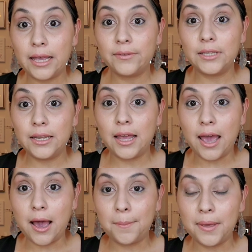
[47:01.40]
I've seen it
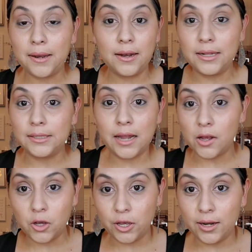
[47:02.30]
happen and it's
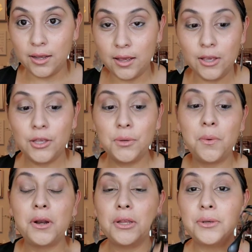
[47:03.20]
not good. You
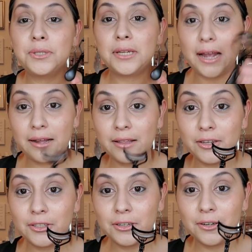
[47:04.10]
want to use an
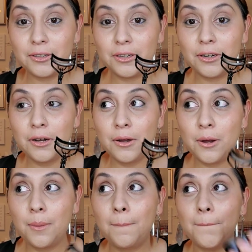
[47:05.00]
eyelash curler
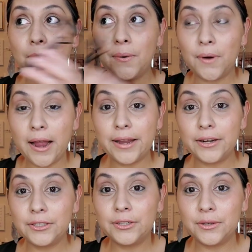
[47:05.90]

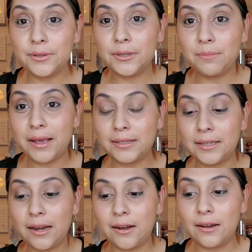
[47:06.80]
prior to using
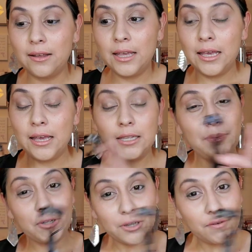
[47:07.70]
mascara,
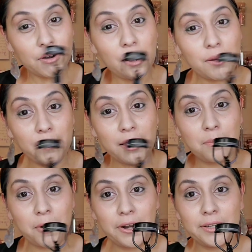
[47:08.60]
especially if you're not a
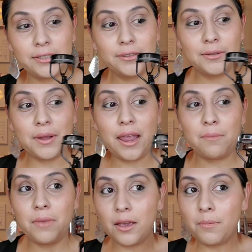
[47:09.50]
makeup artist. Okay,
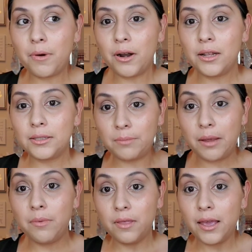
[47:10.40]
makeup artists,
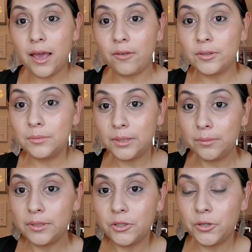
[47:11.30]
maybe they have some
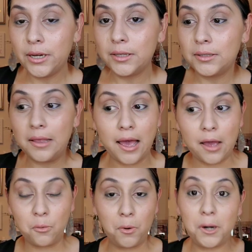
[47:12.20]
tips and tricks
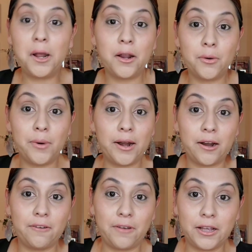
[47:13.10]
that we're not aware
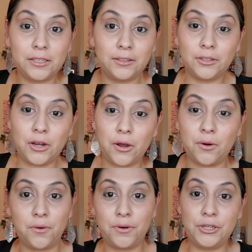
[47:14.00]
of, us, you know,
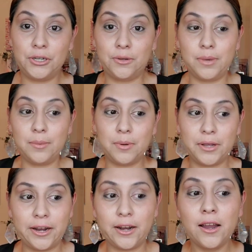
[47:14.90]
original people
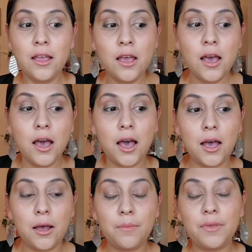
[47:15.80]
here
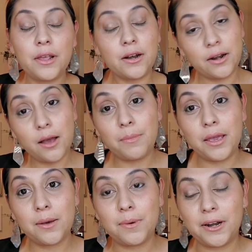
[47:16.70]
that are not
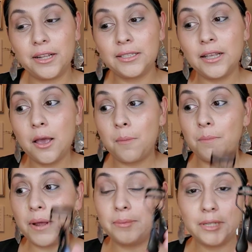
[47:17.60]
makeup artists.
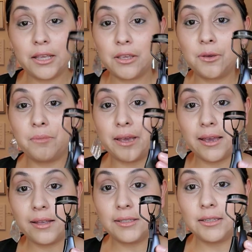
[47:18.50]
But I'm telling you, my
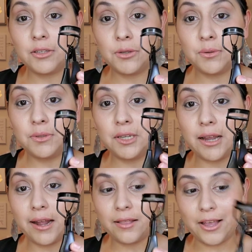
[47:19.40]
cousin used an
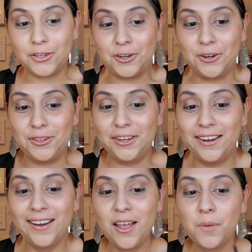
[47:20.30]
eyelash
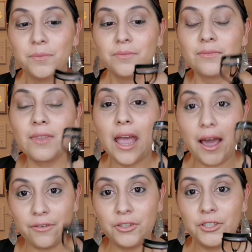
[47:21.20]
curler
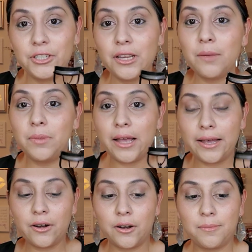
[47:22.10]
after she
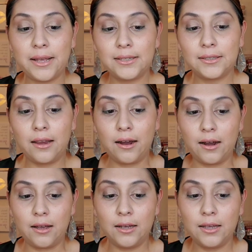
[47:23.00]
applied her
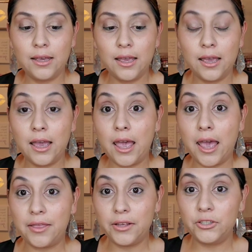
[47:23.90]
mascara.
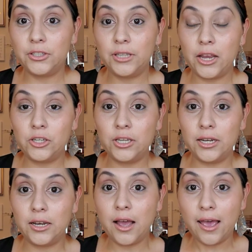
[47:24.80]
And let's just say she
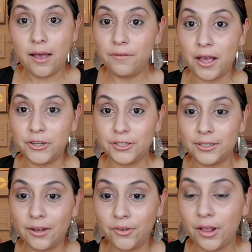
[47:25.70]
did not have
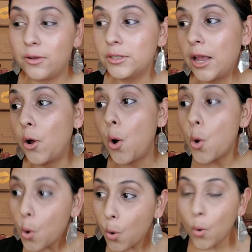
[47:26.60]
lashes after that. I was like,
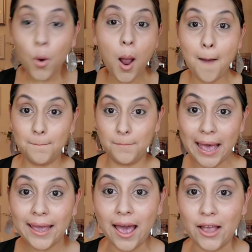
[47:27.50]
oh
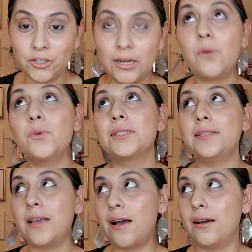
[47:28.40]
my gosh. And I
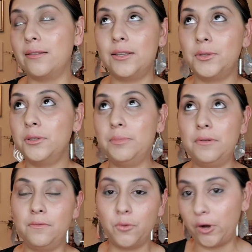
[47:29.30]
was young. This was
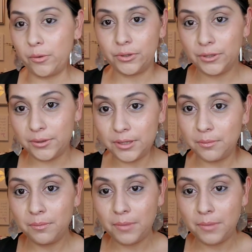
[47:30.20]
before I was using